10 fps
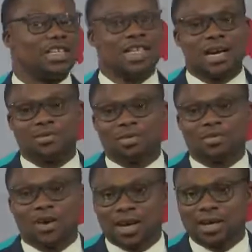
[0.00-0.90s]
times, we've
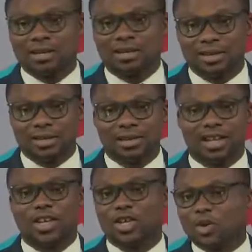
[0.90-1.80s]
heard that
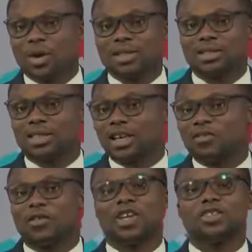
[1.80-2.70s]
the US
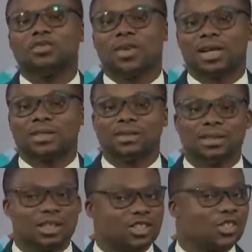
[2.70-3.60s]
inflation rate
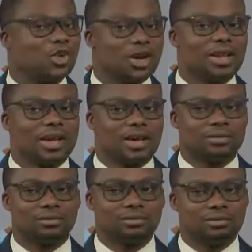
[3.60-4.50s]
is slowing down
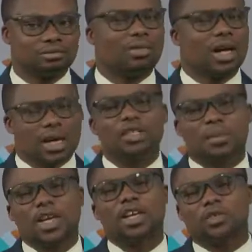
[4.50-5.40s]
and is
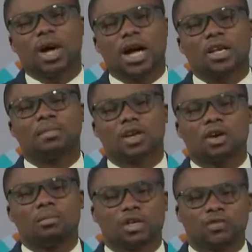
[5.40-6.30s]
beginning to add up the
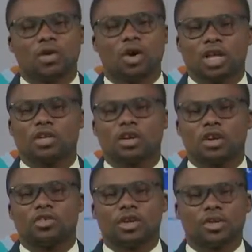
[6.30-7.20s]
numbers for other
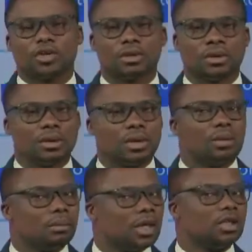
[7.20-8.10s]
countries,
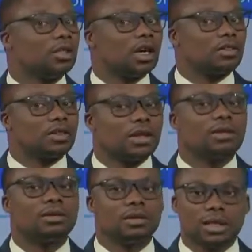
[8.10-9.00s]
but I do not think
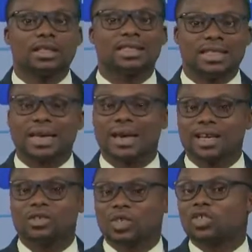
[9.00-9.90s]
it's the
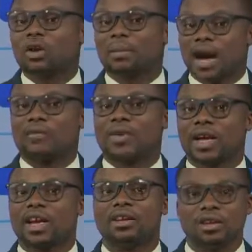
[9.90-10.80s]
case with some
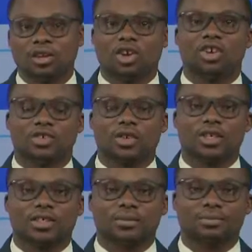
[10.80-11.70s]
African countries.